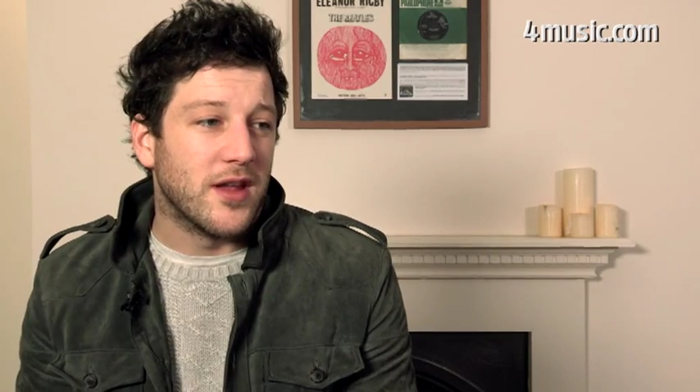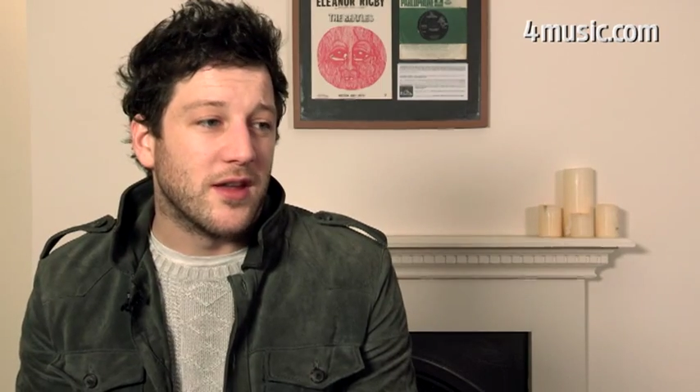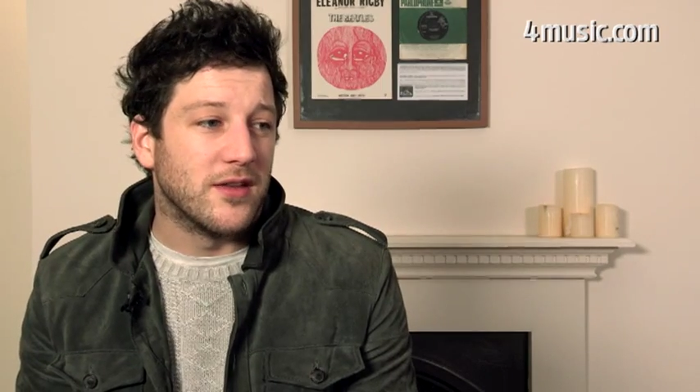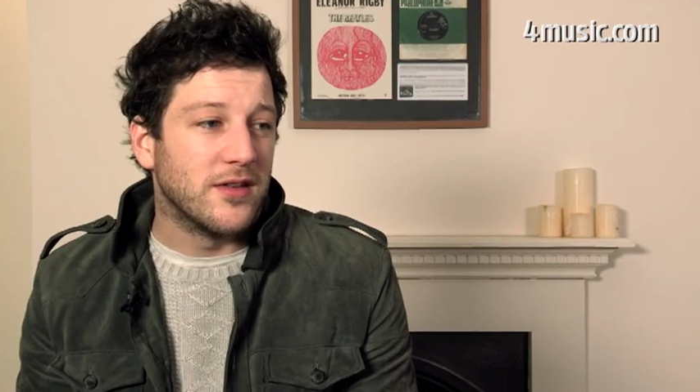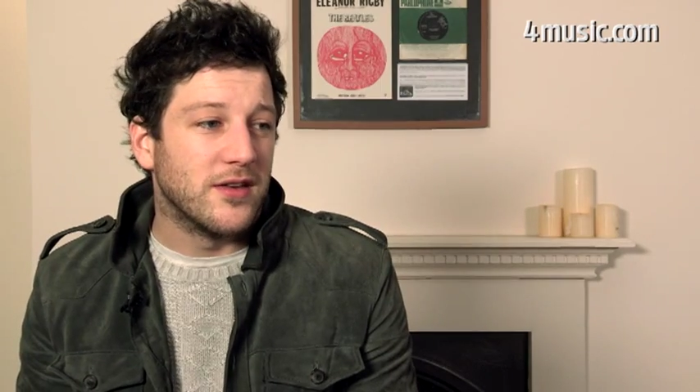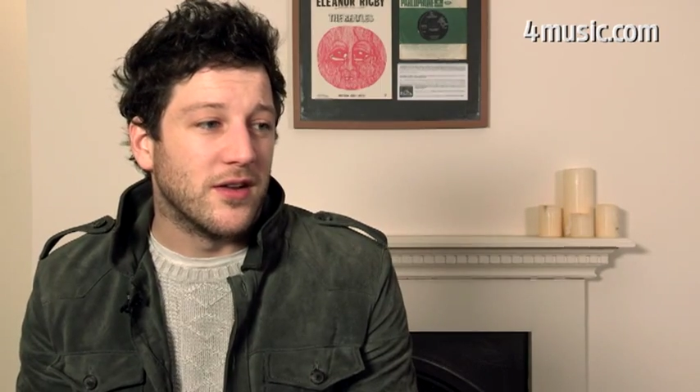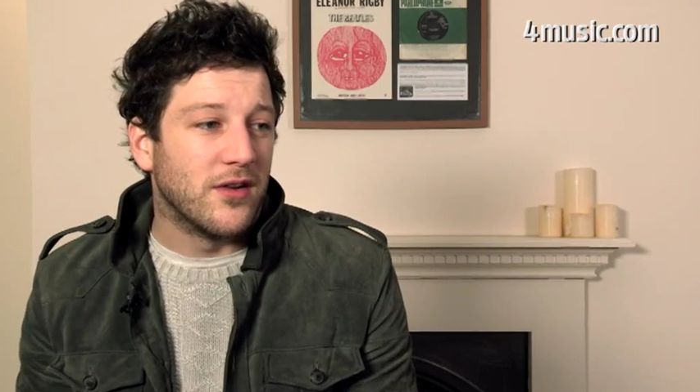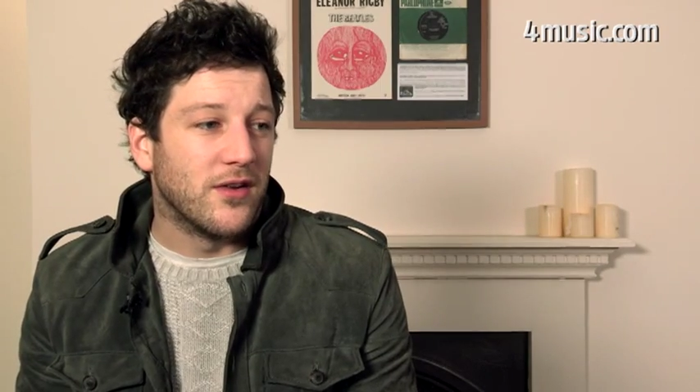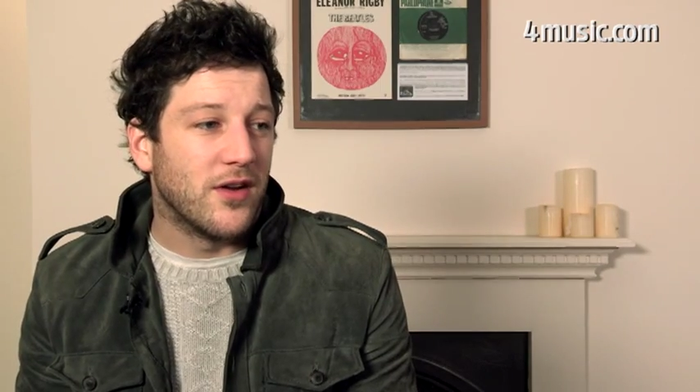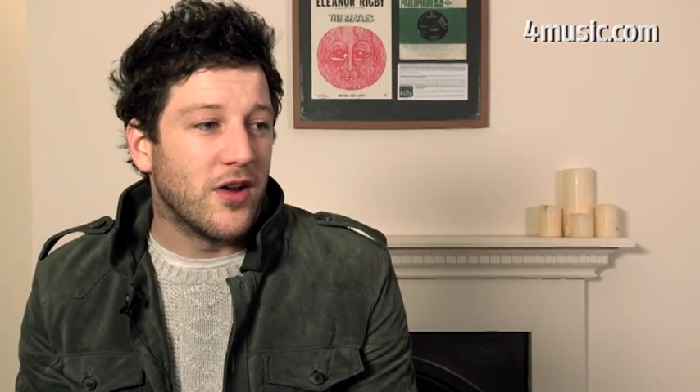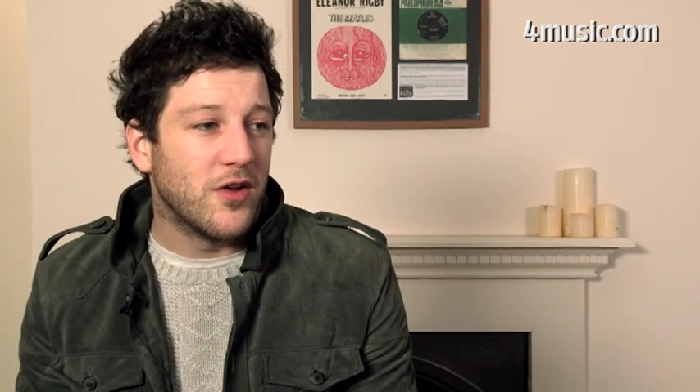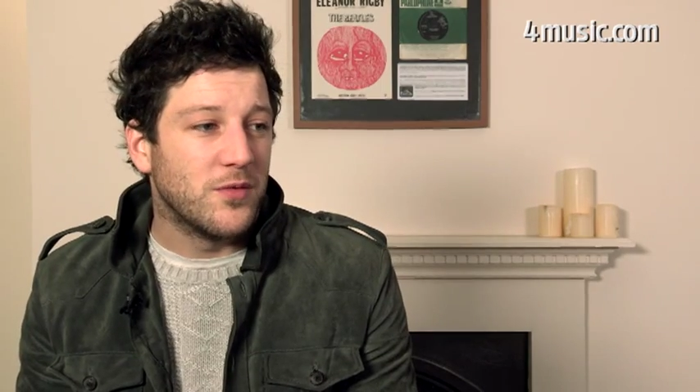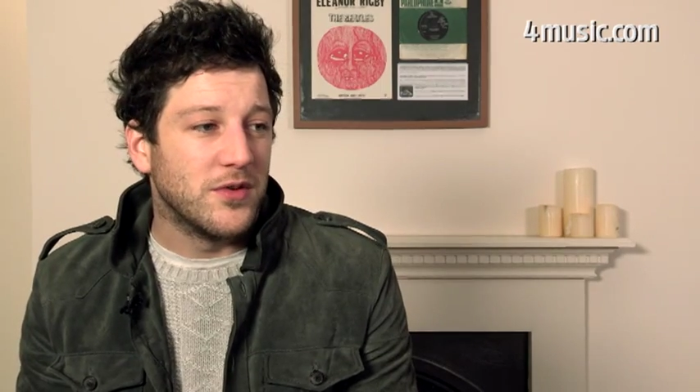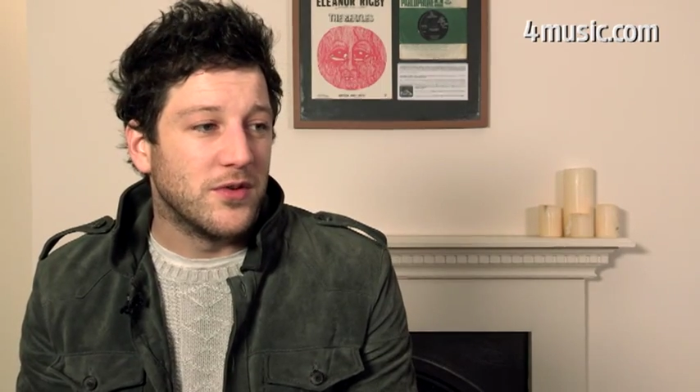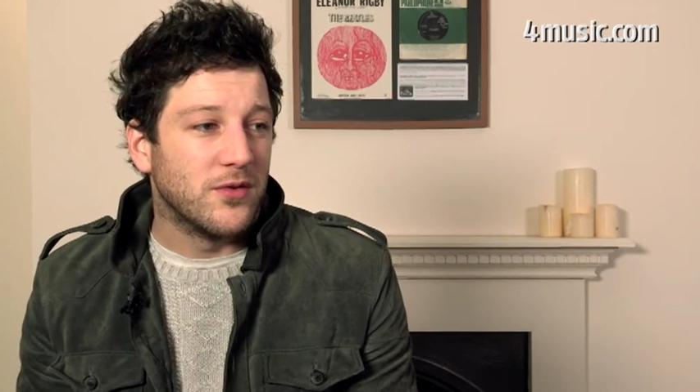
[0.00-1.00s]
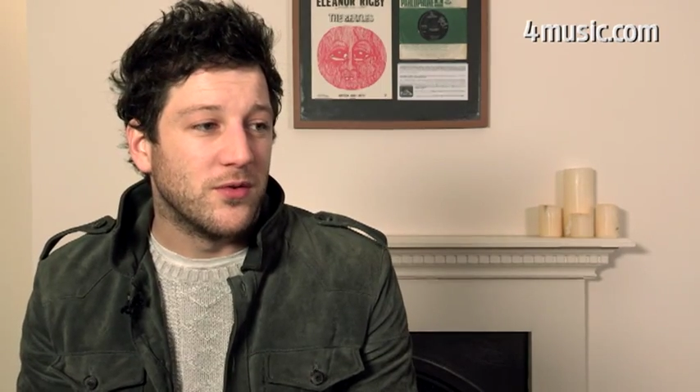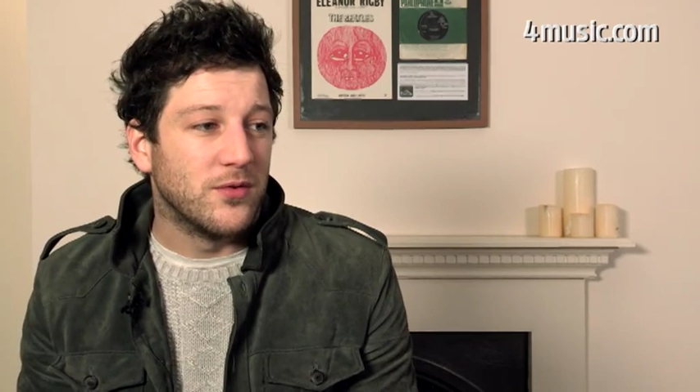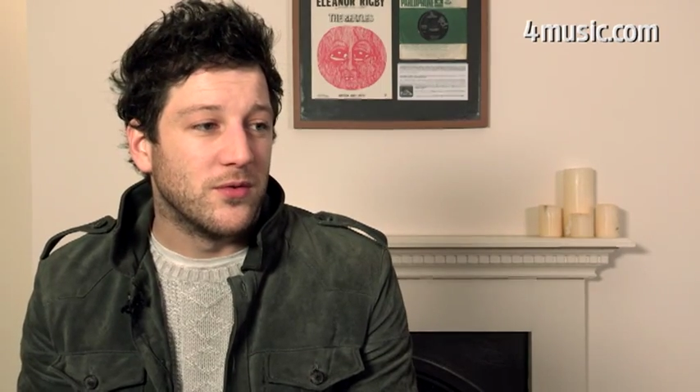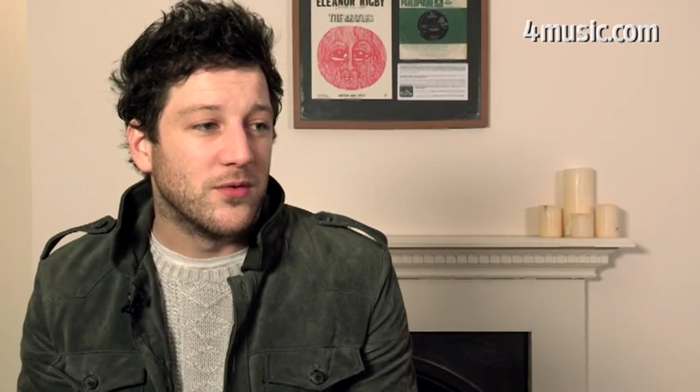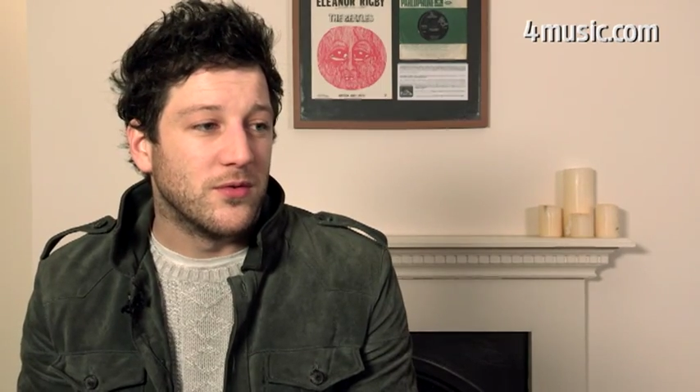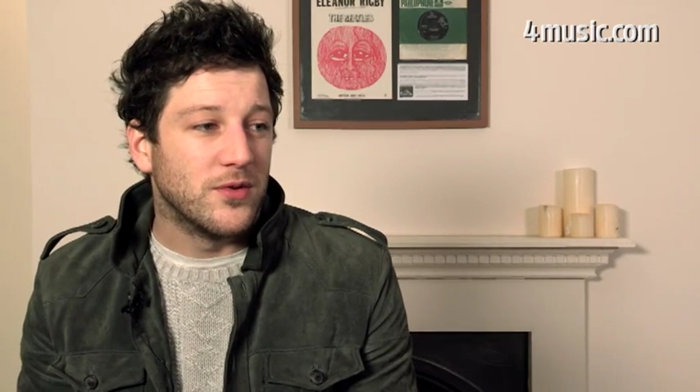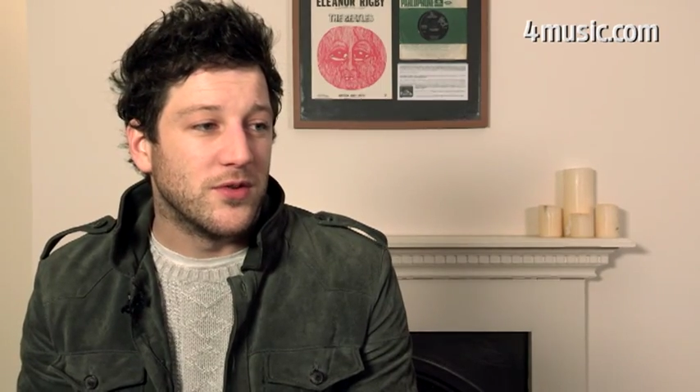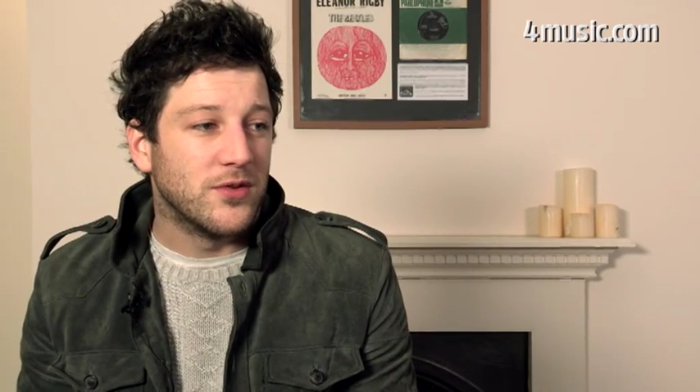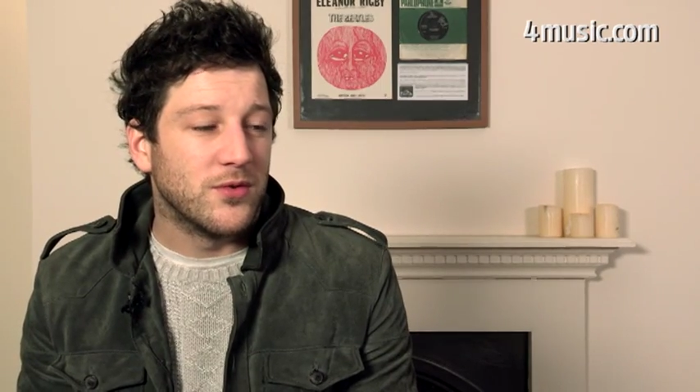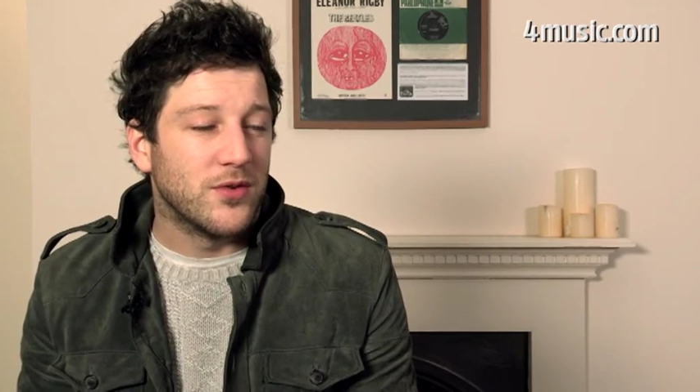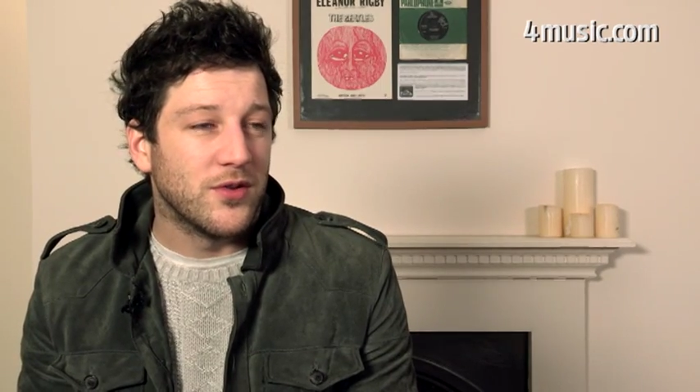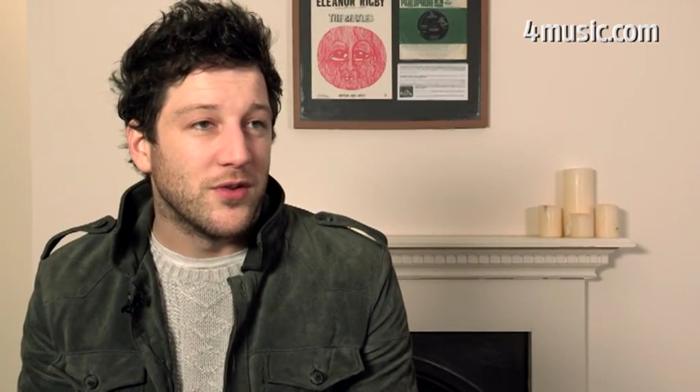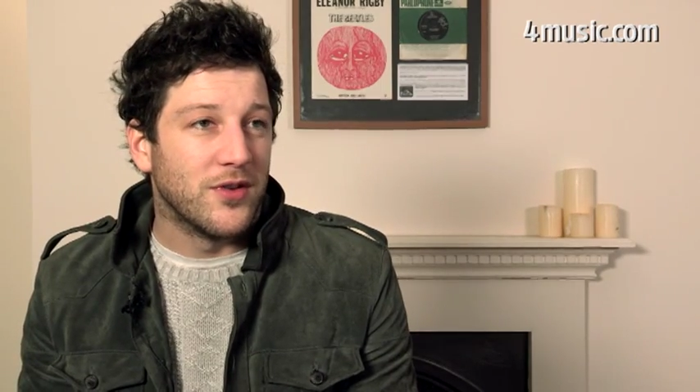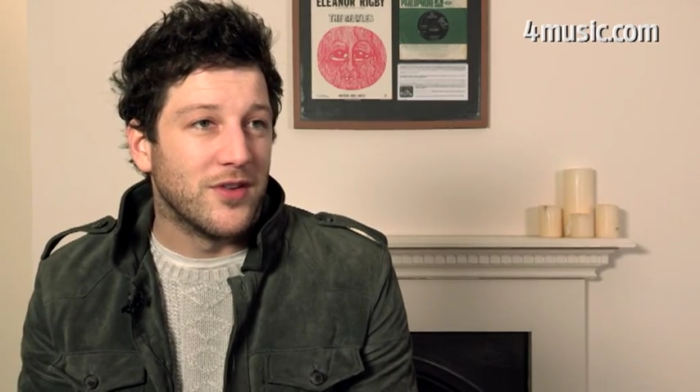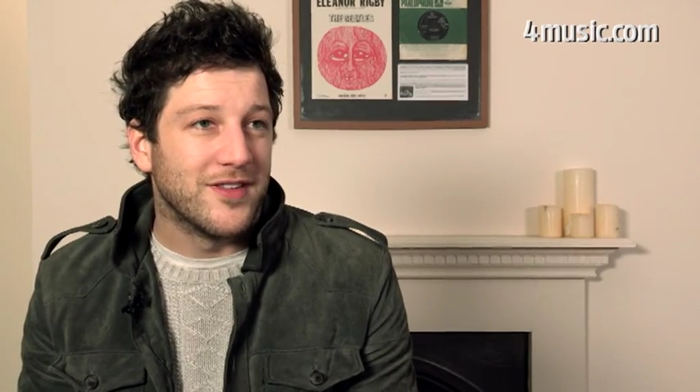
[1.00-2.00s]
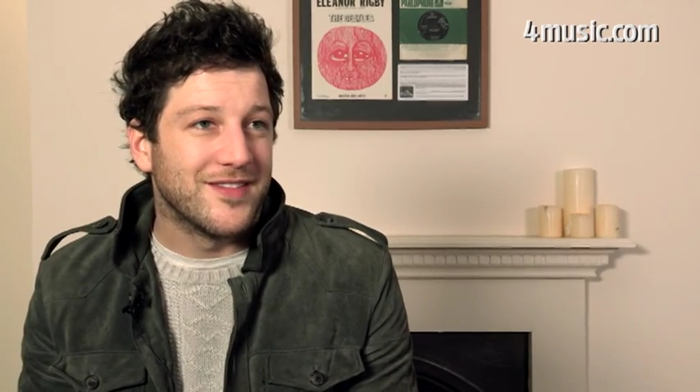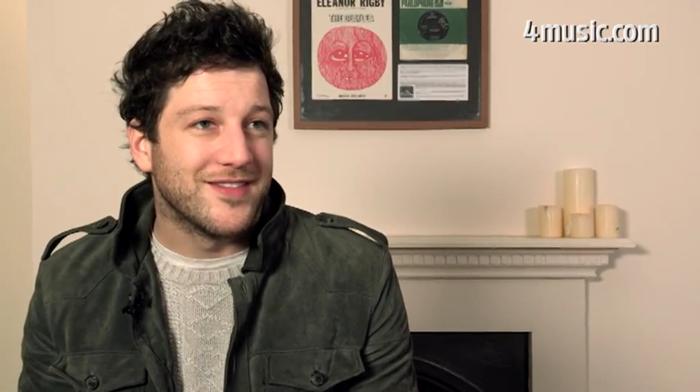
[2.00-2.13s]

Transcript: and you know, I hope he's all good.